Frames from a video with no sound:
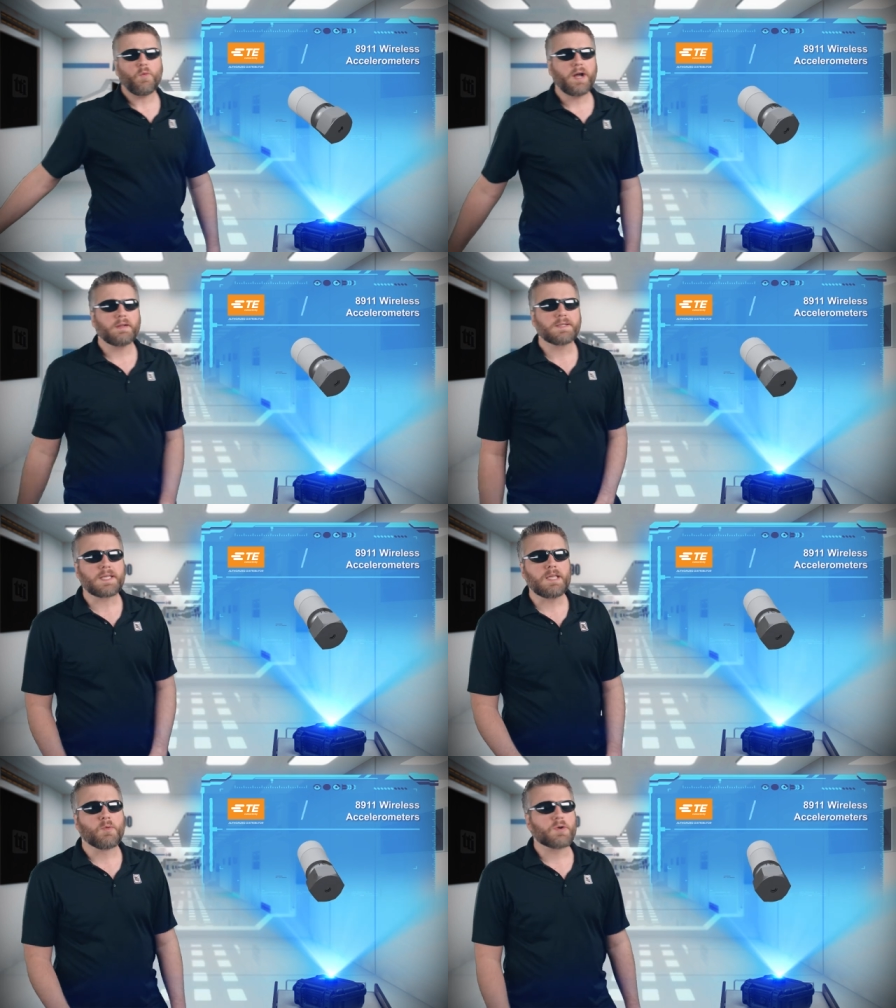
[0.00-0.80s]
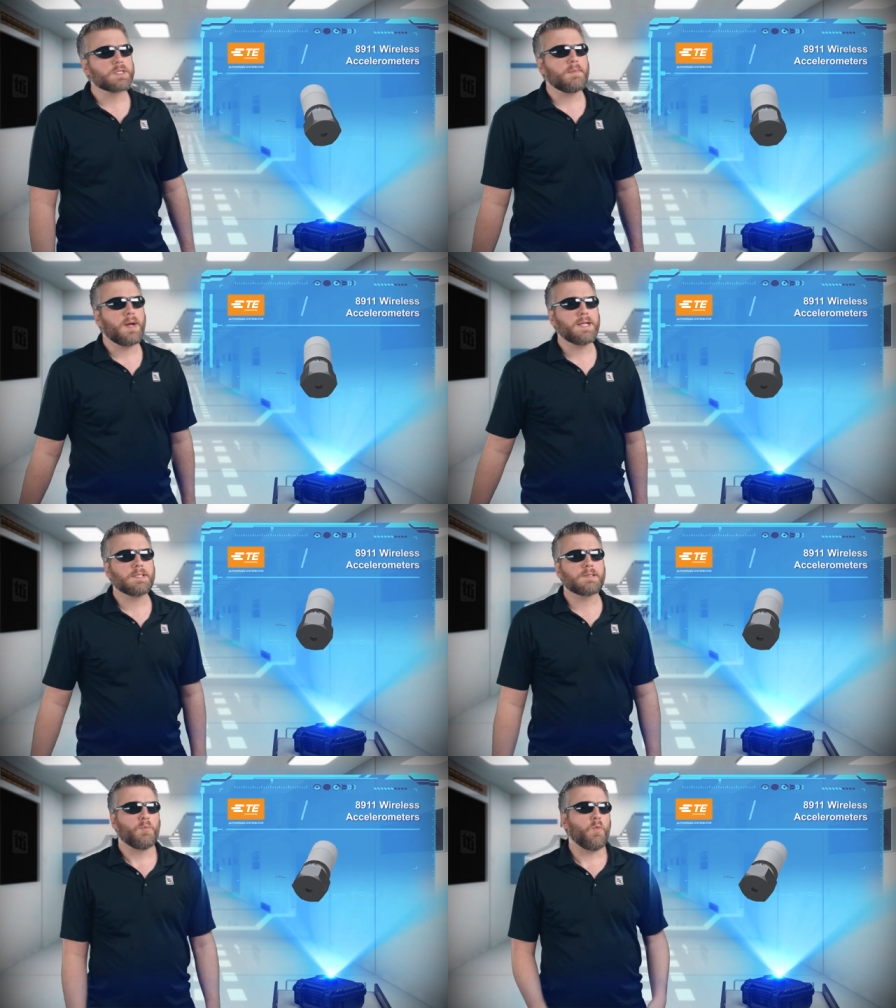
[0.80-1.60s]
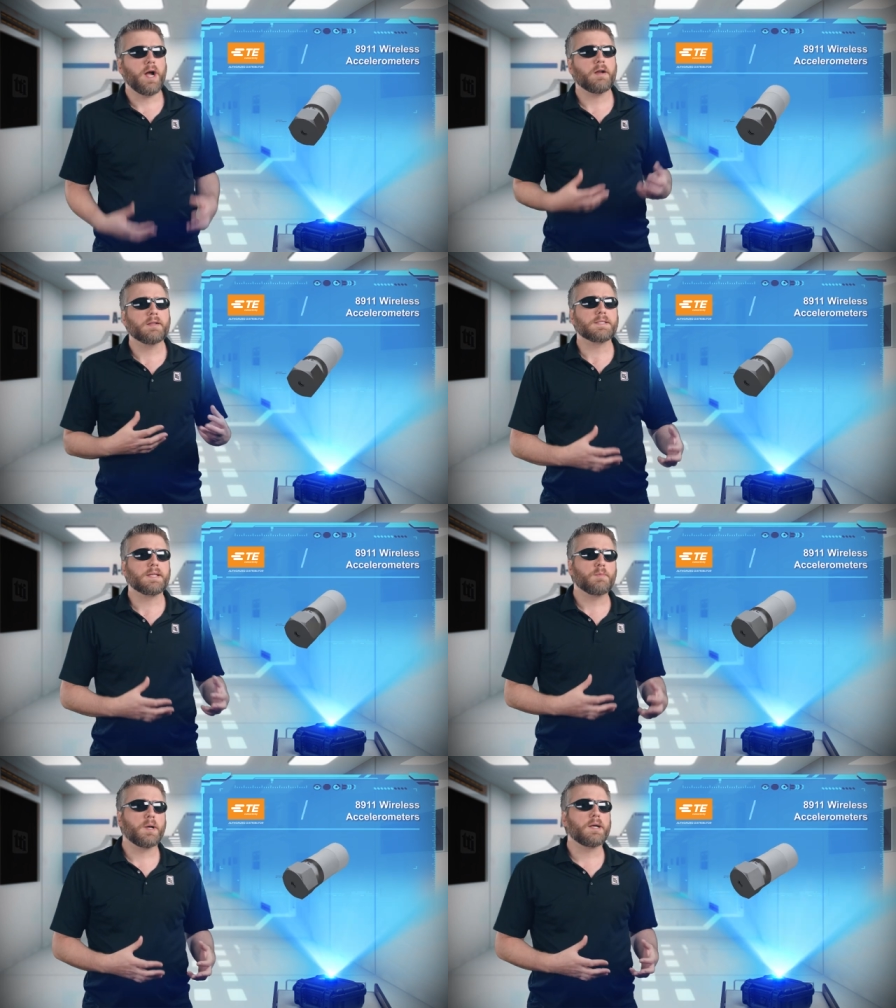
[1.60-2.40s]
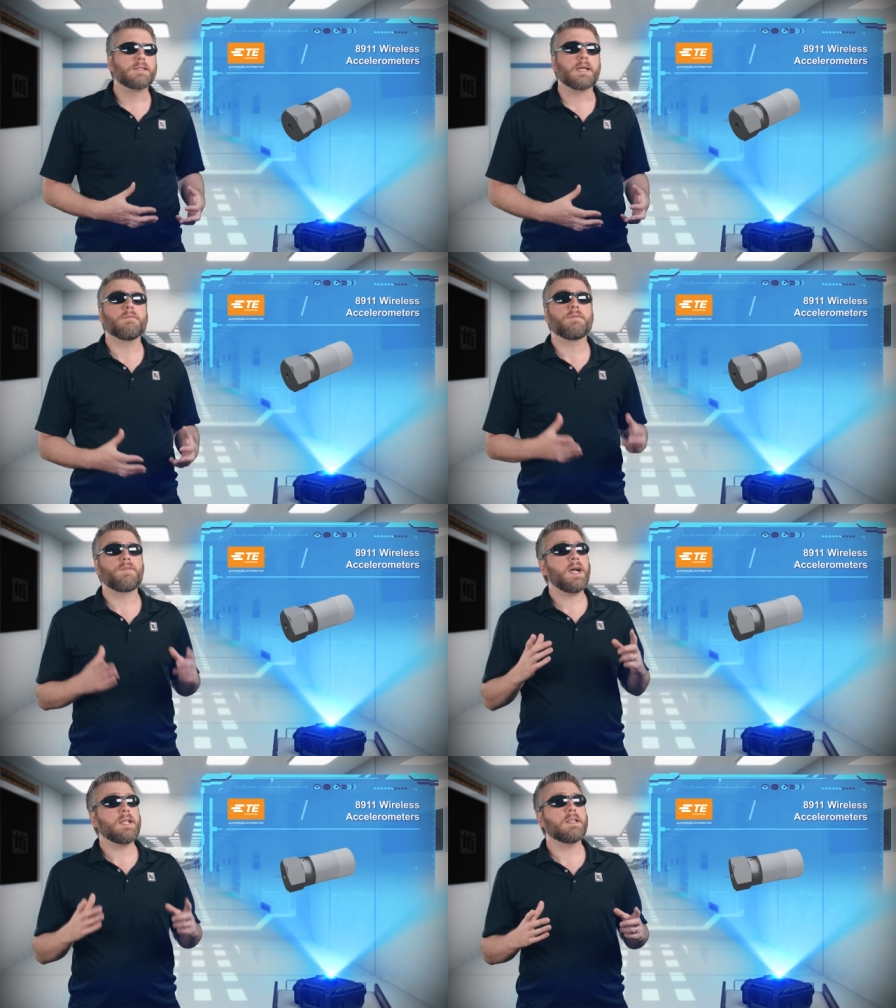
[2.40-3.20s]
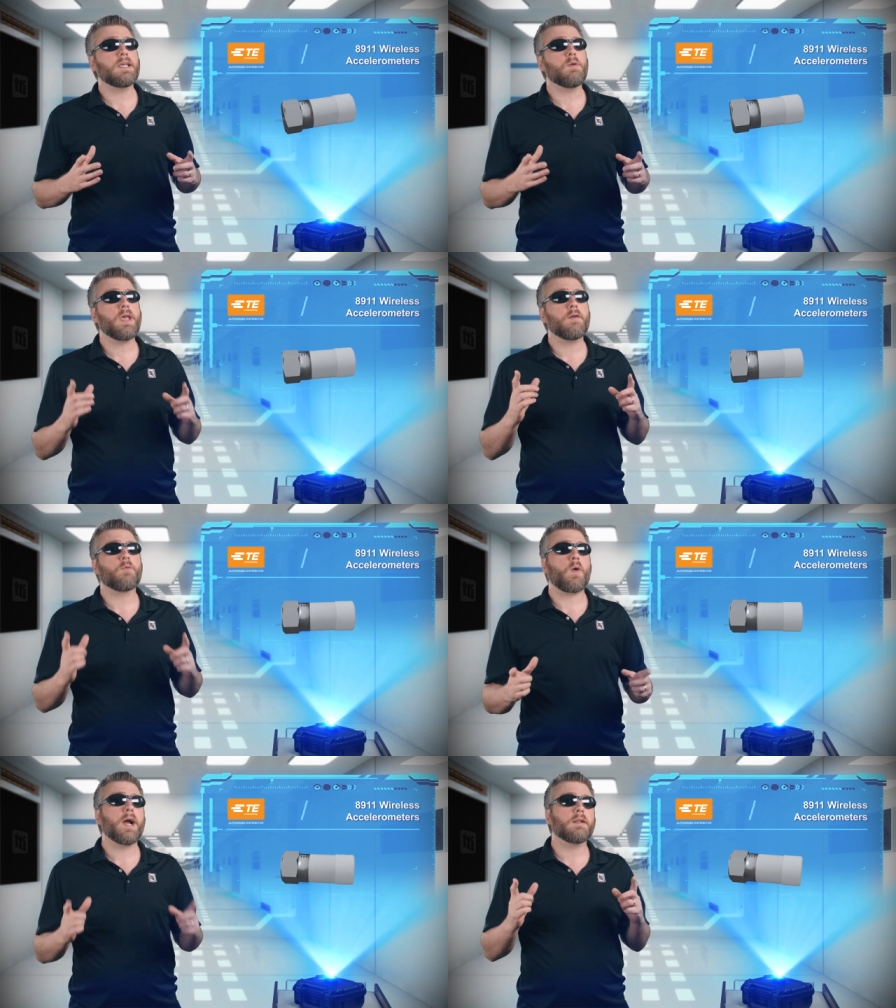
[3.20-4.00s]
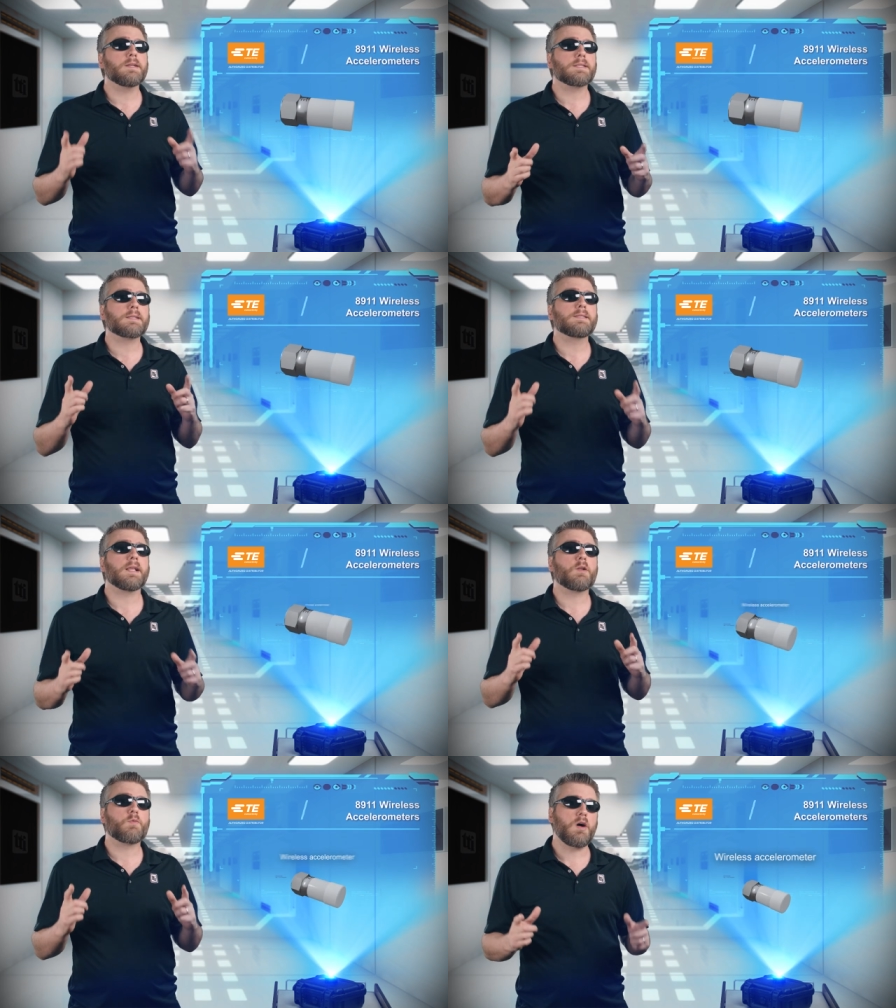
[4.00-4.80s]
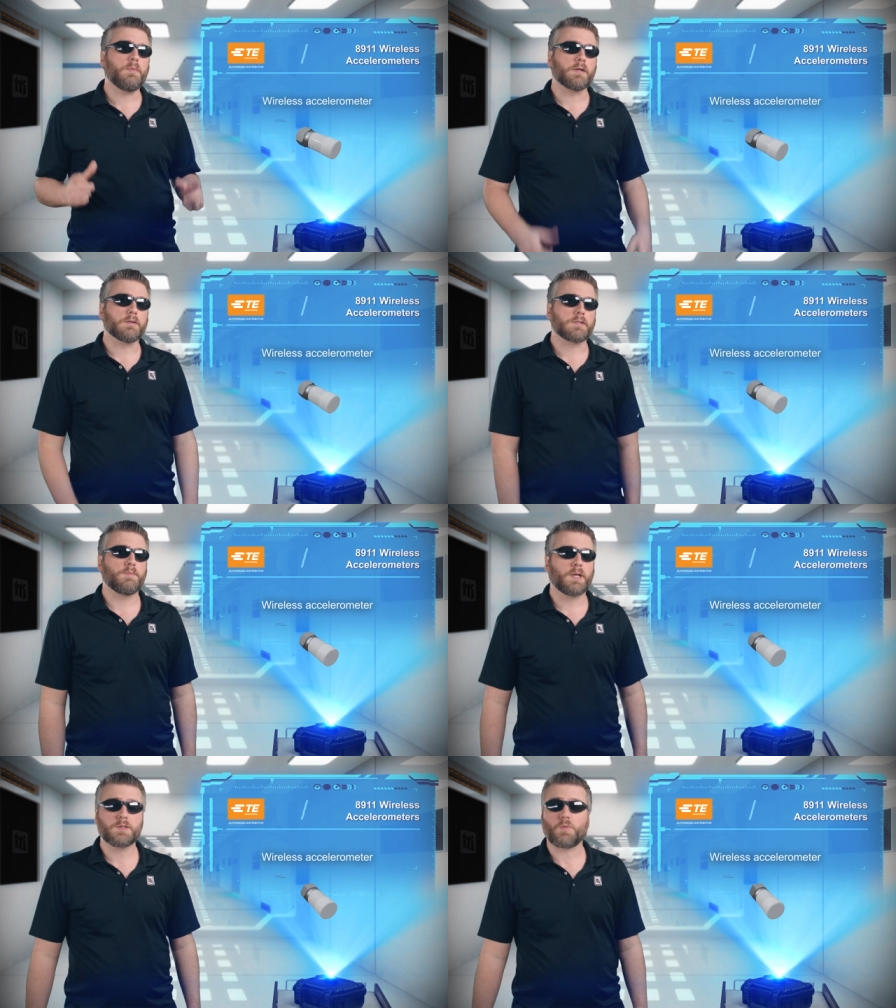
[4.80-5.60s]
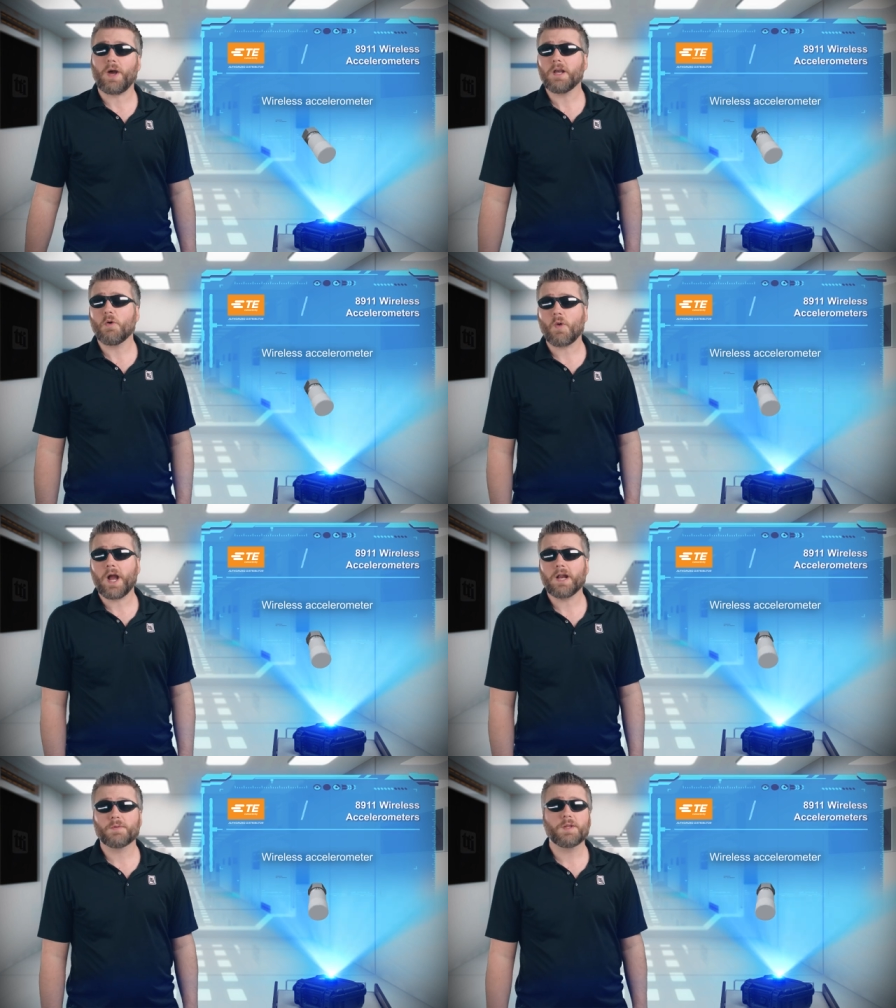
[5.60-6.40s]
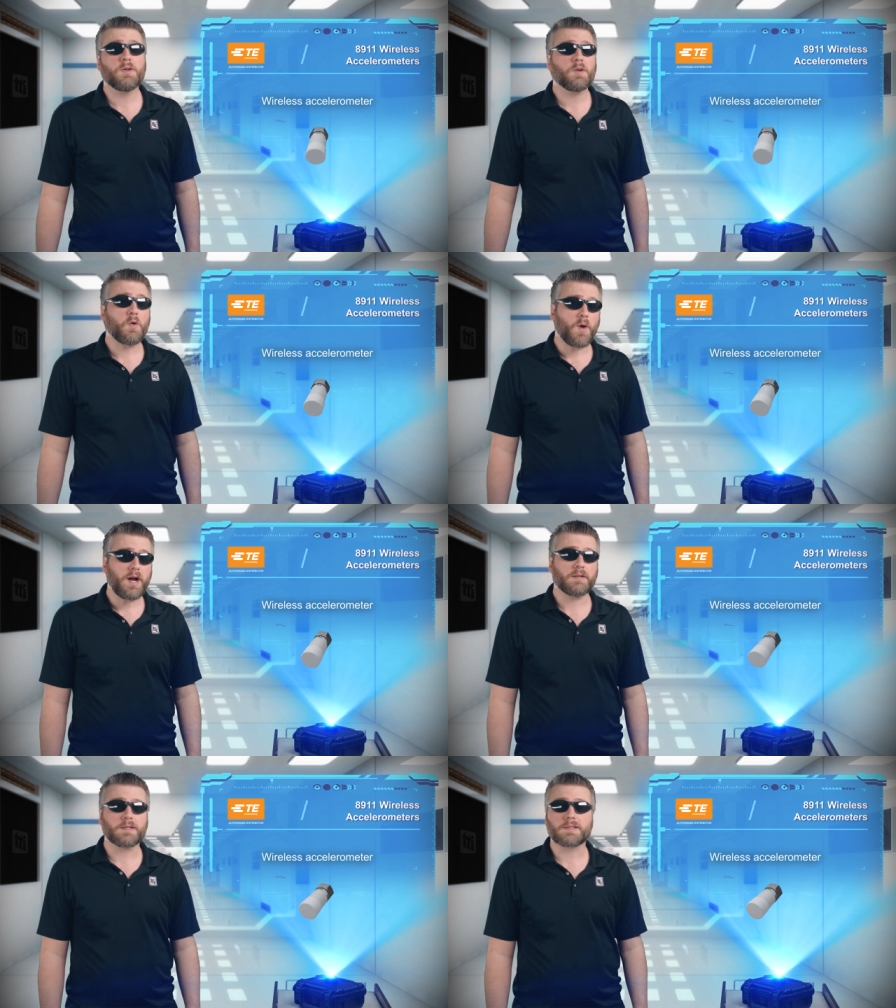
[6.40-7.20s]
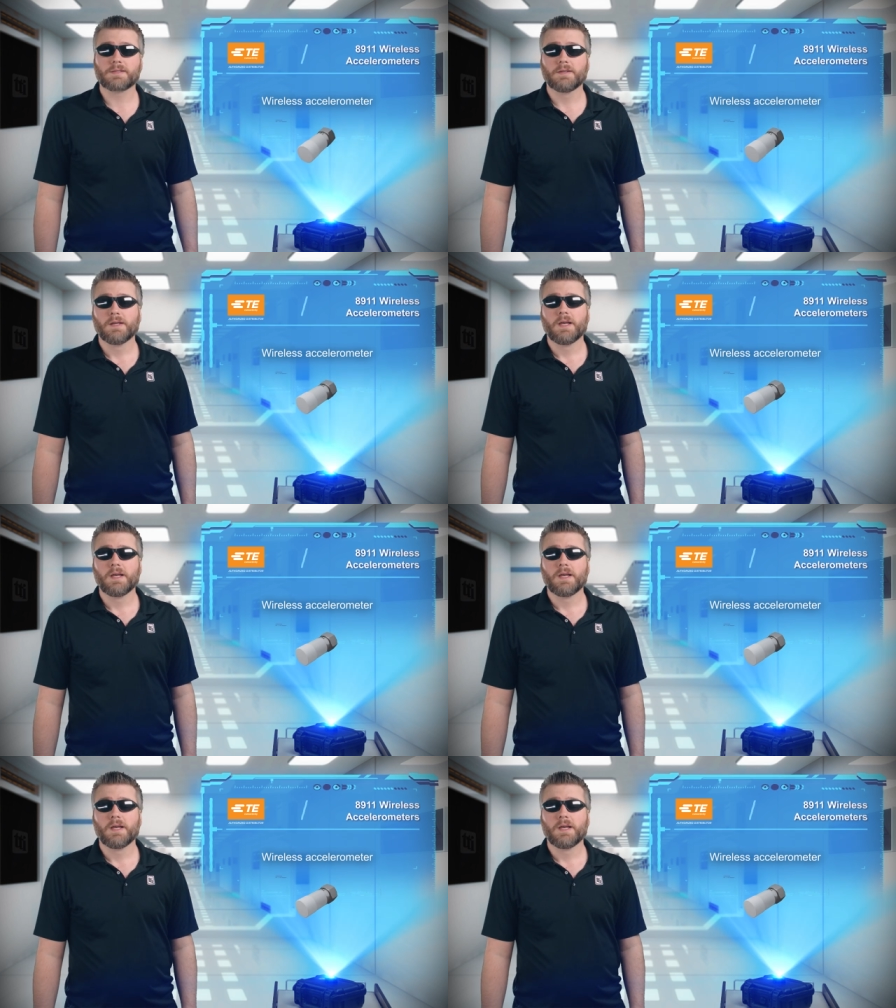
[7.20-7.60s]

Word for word: have wireless keyboards and mice, wireless earbuds, and finally we have wireless accelerometers, because why go wired when you can go wireless?